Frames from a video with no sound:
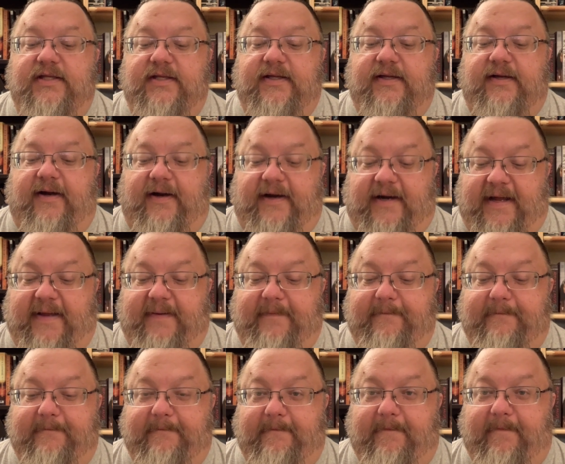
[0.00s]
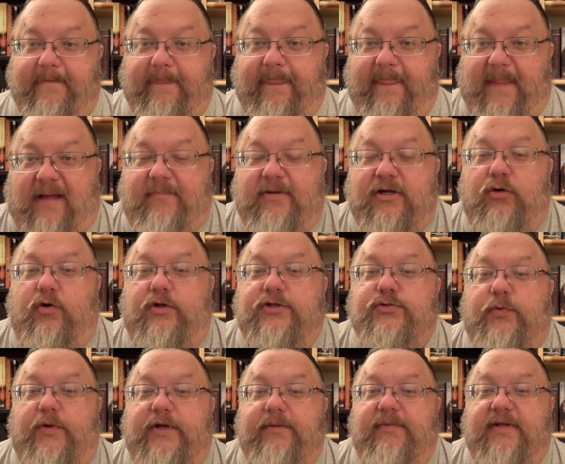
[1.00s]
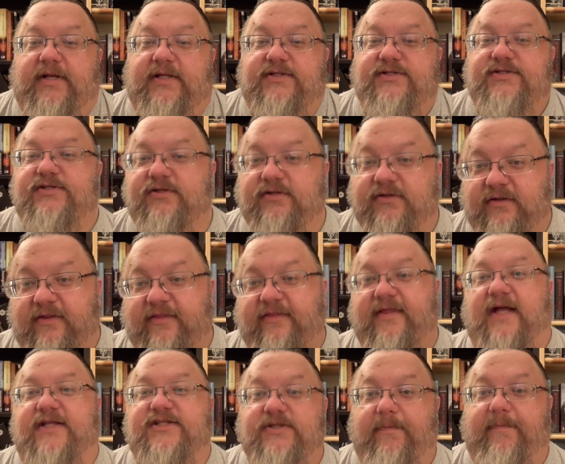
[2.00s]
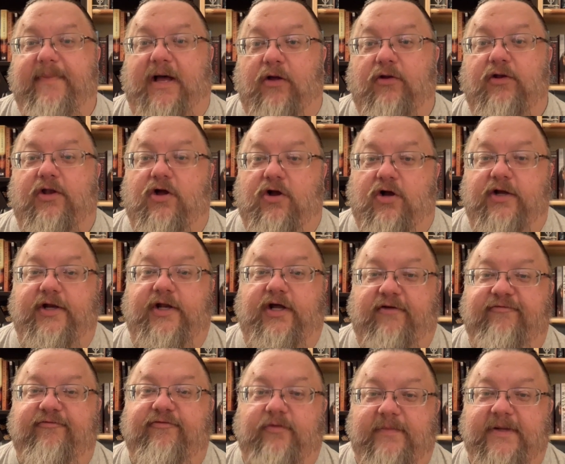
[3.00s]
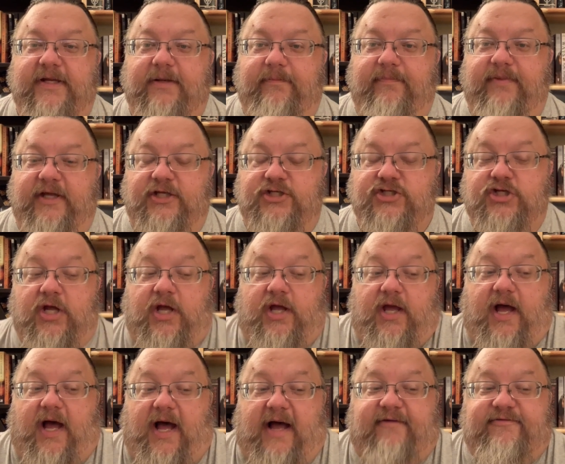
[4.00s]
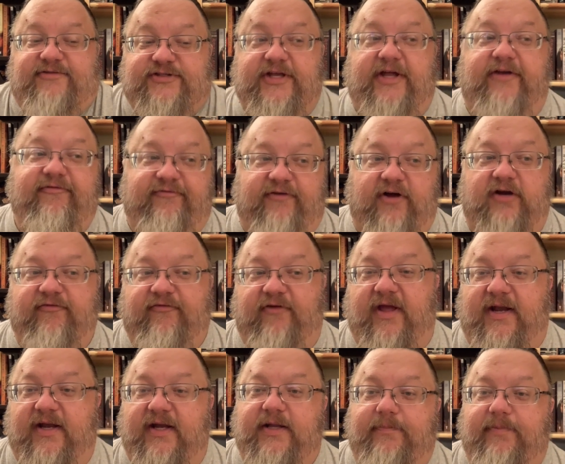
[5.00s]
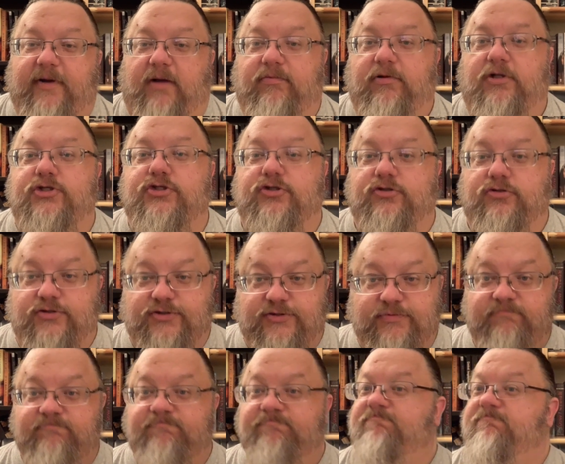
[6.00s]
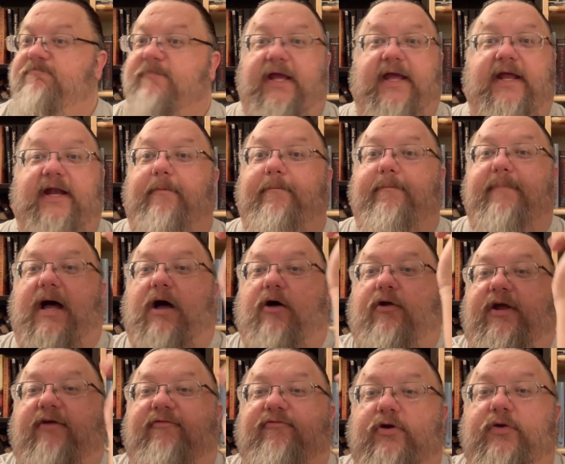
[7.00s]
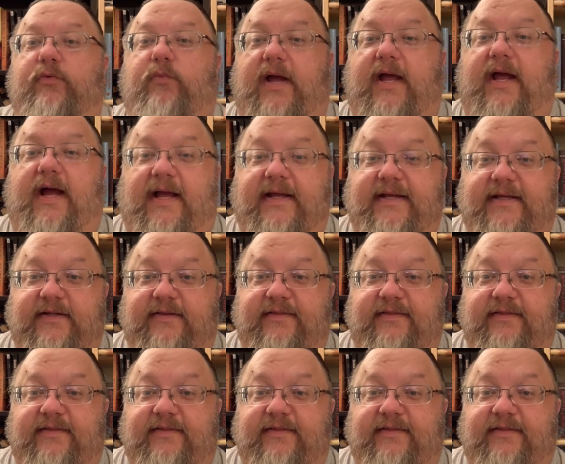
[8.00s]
All right, I've been going 20 minutes. That's about long enough for me to bitch. I've said fuck vanity publishers in about every way I can